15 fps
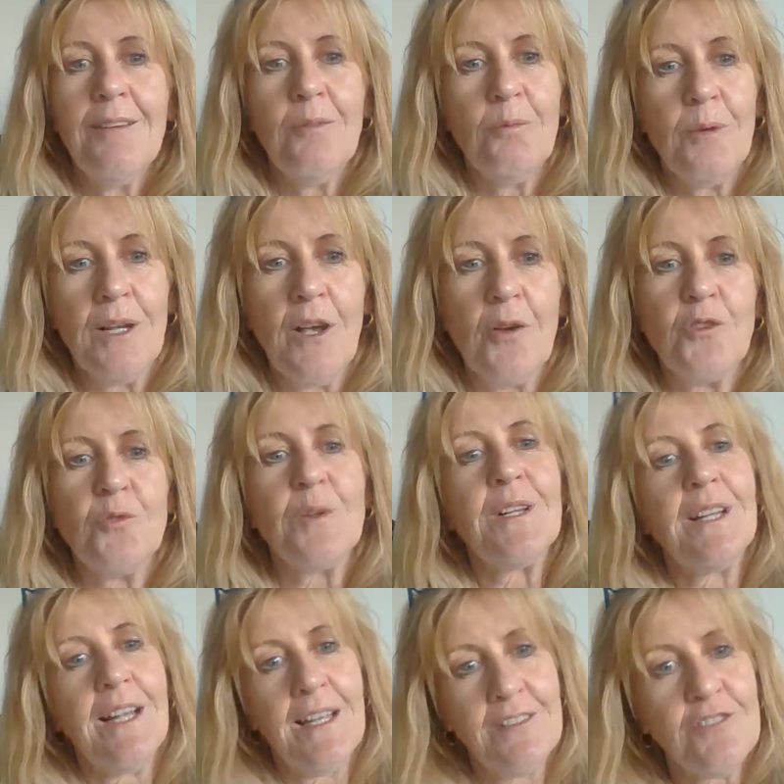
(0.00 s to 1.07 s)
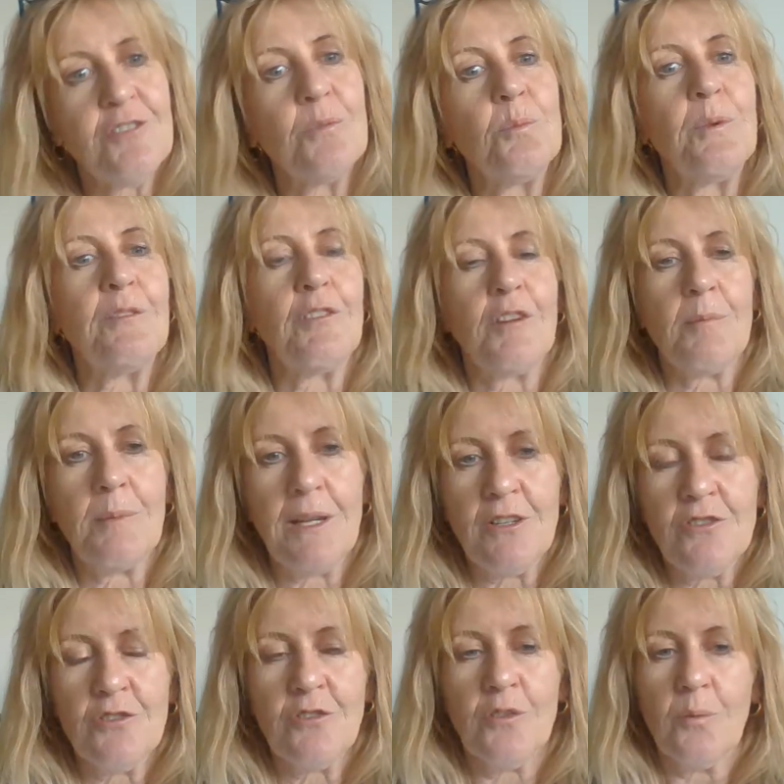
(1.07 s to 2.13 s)
We go into a classroom, we've got to make
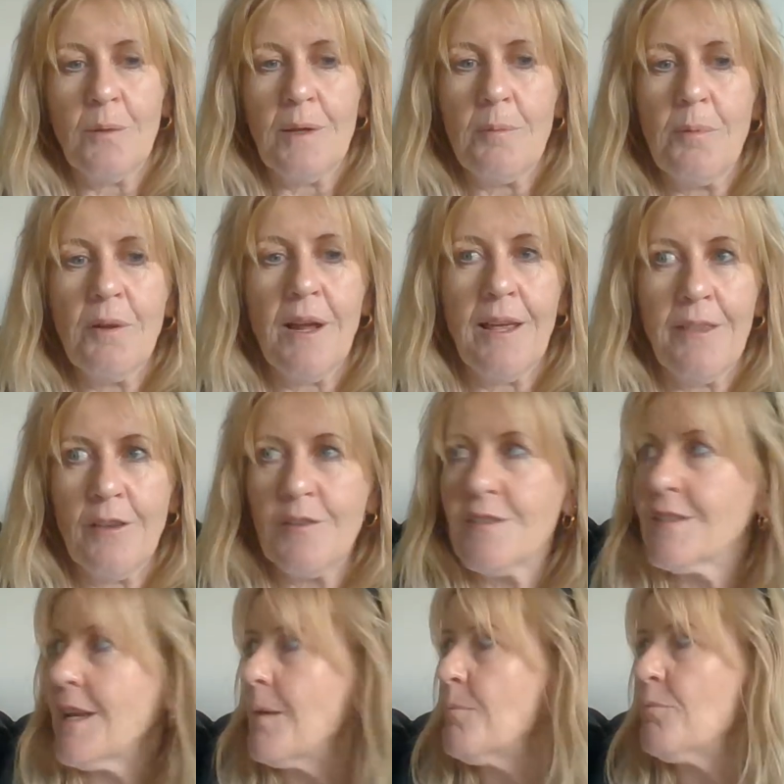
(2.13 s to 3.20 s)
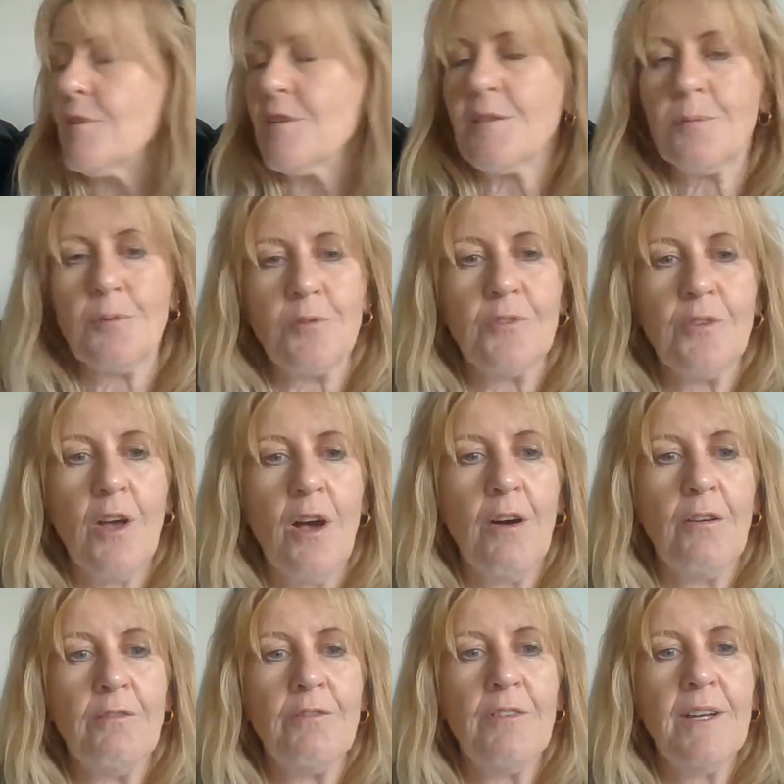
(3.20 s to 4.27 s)
sure that we apply those same principles
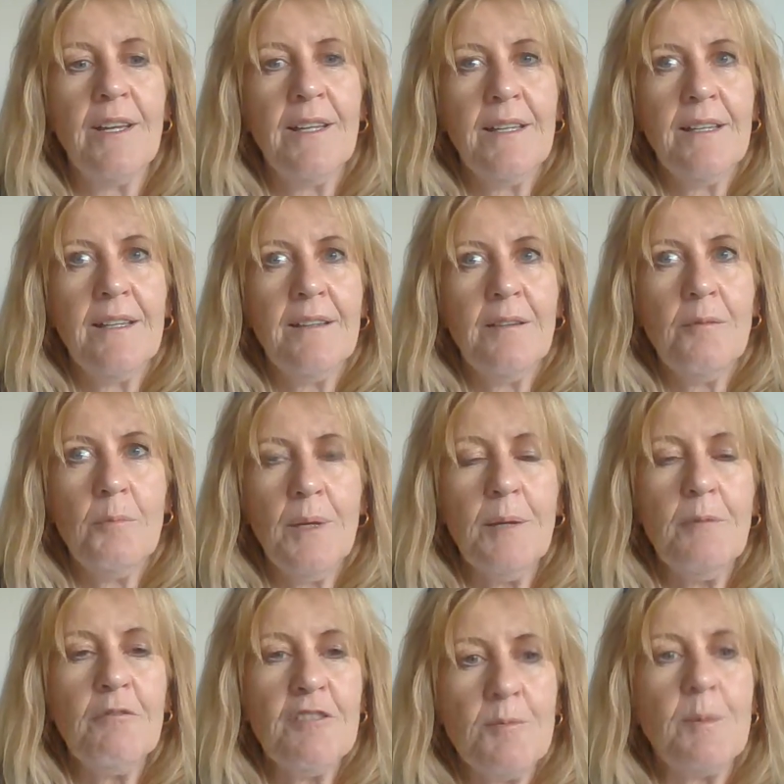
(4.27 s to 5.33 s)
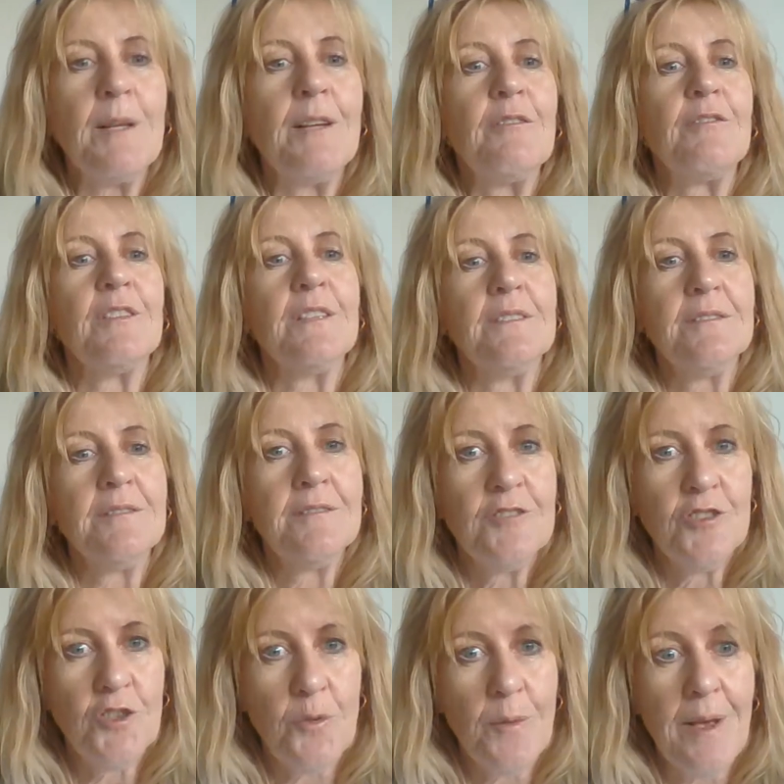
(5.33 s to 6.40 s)
of being respectful
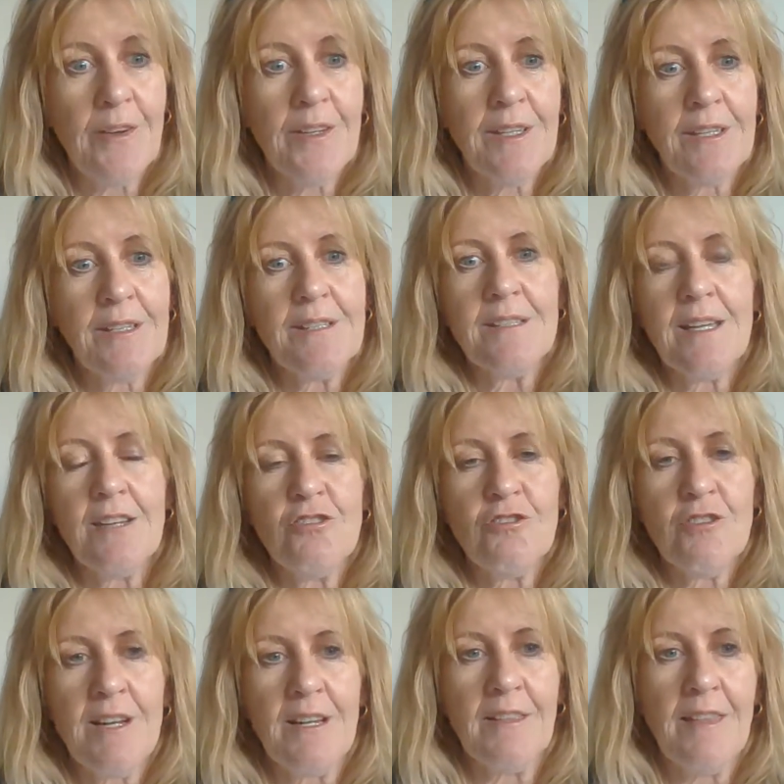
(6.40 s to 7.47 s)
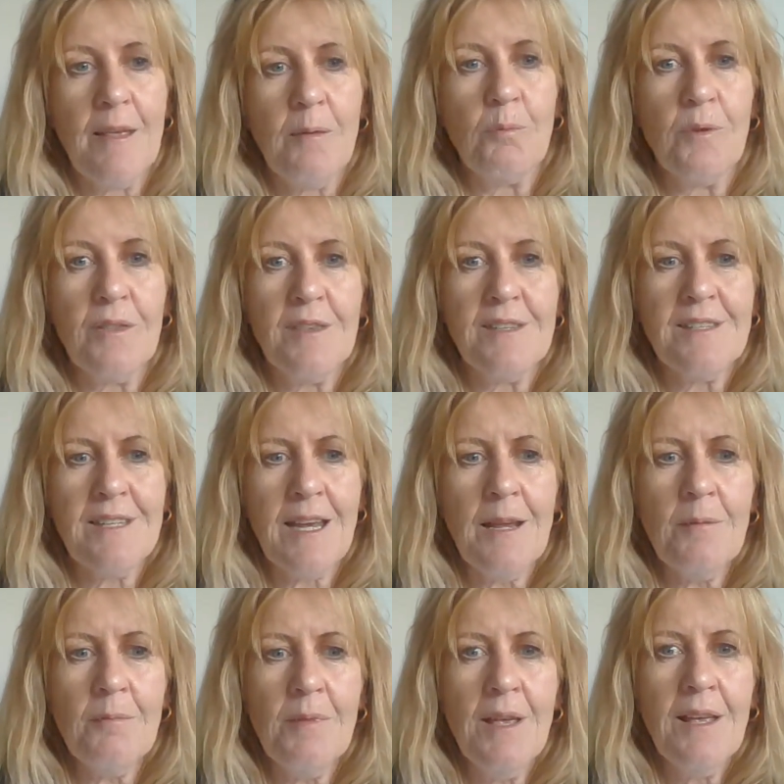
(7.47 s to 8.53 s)
to our kids and treating them with the
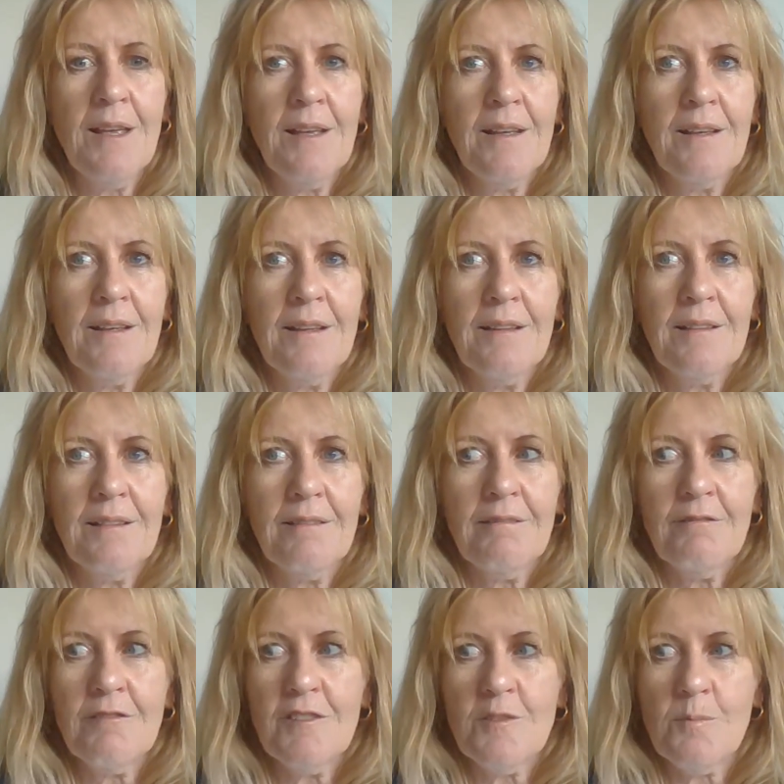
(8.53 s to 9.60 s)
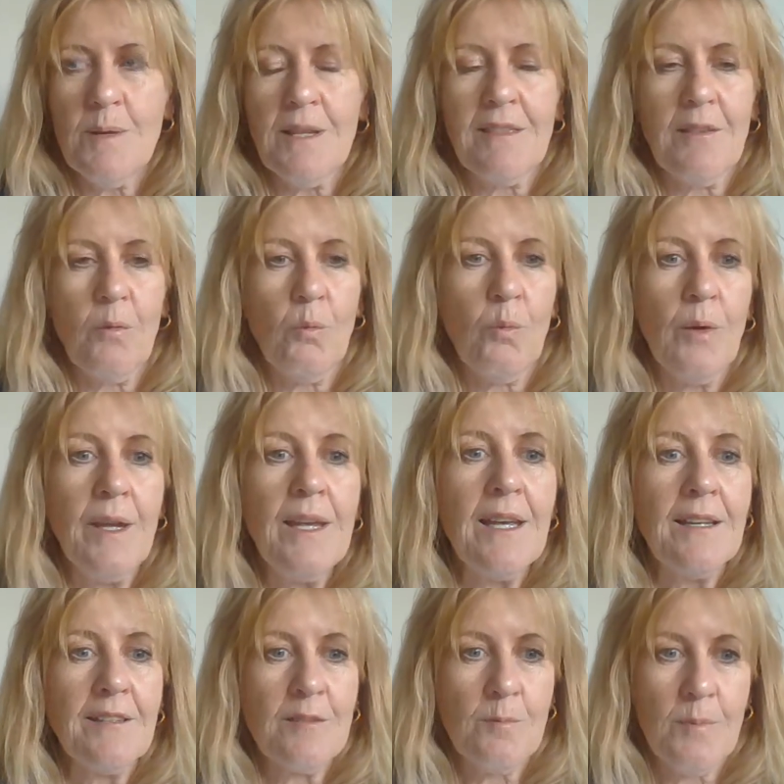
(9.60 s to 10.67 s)
same respect that we
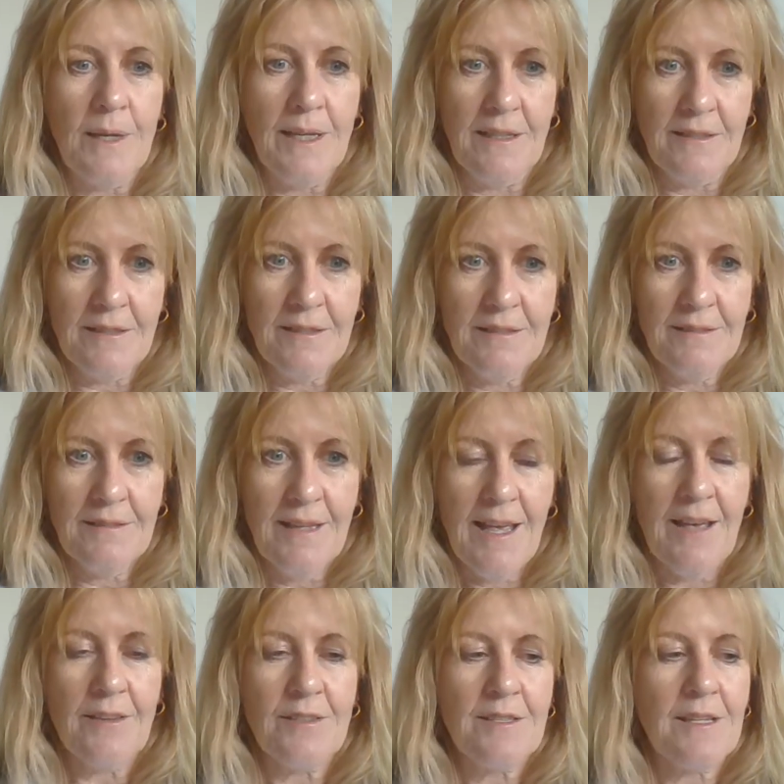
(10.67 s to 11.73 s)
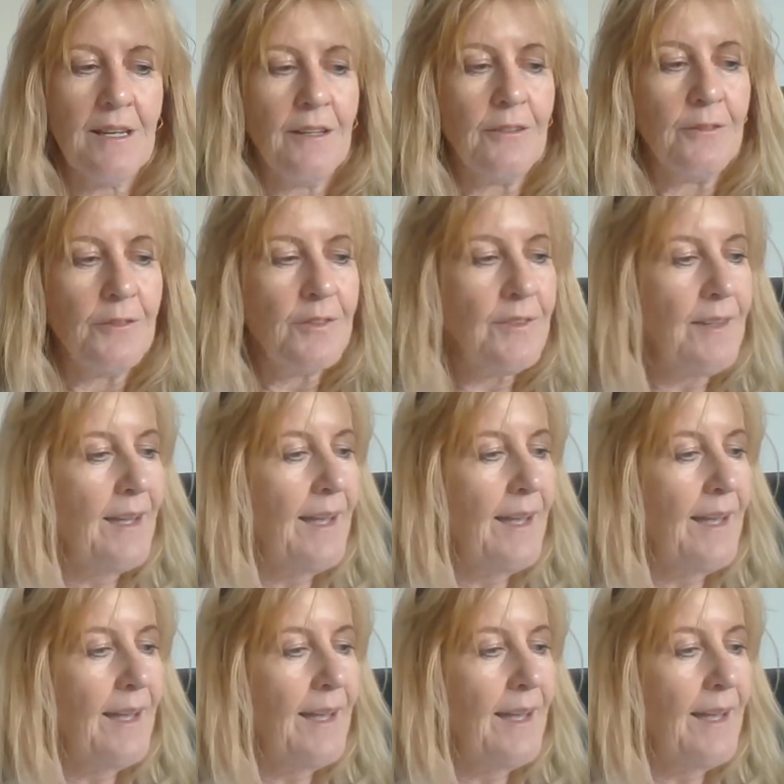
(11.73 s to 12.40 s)
expect ourselves.